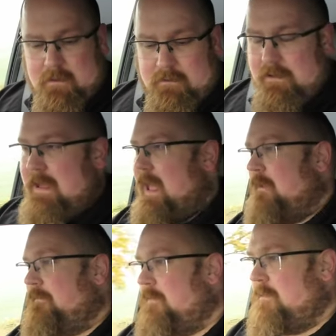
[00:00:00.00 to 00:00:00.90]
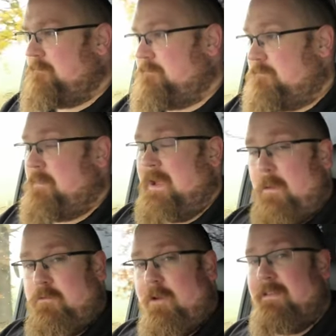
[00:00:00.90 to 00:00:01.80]
So yeah, for a
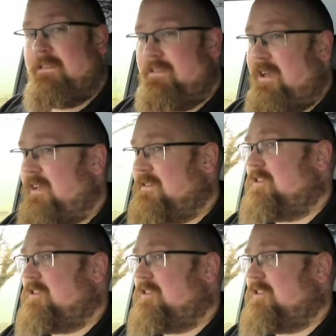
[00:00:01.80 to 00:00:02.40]
pickup truck that starts